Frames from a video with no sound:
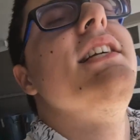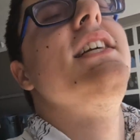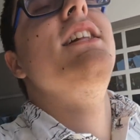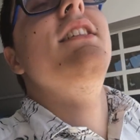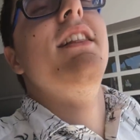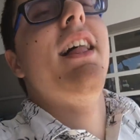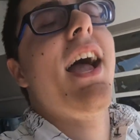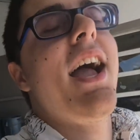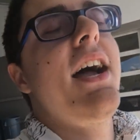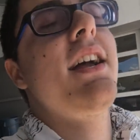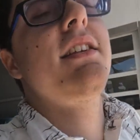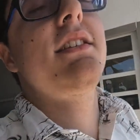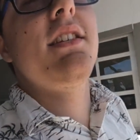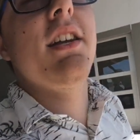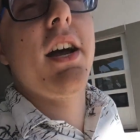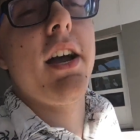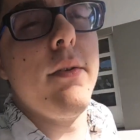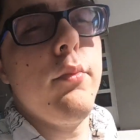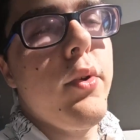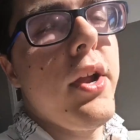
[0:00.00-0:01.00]
the last
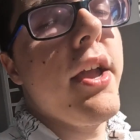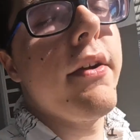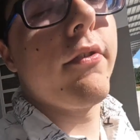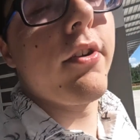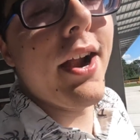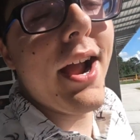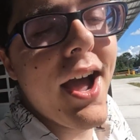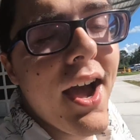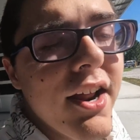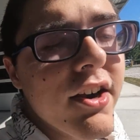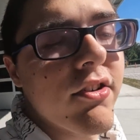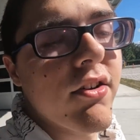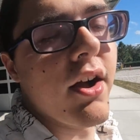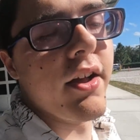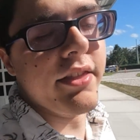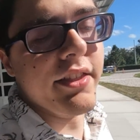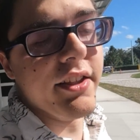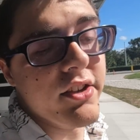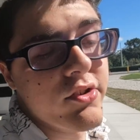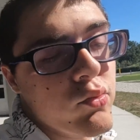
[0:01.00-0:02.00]
time we ever had her
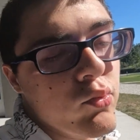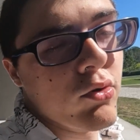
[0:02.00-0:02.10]
on this